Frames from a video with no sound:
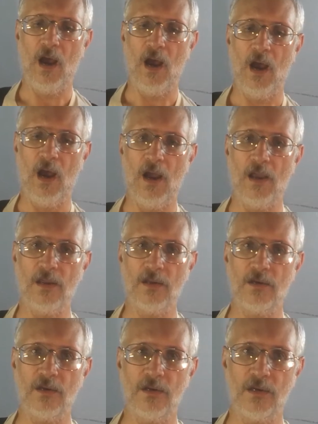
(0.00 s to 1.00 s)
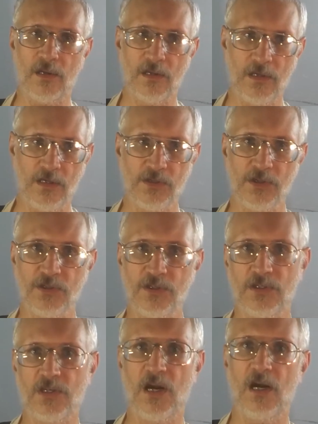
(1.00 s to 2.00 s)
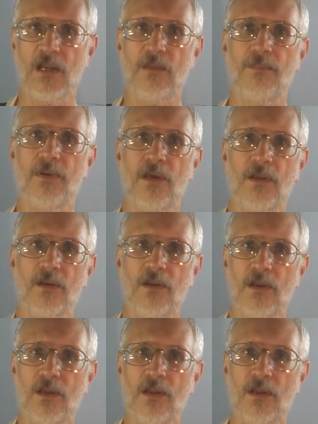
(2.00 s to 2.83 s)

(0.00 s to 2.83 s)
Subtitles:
I can eat just a tiny bit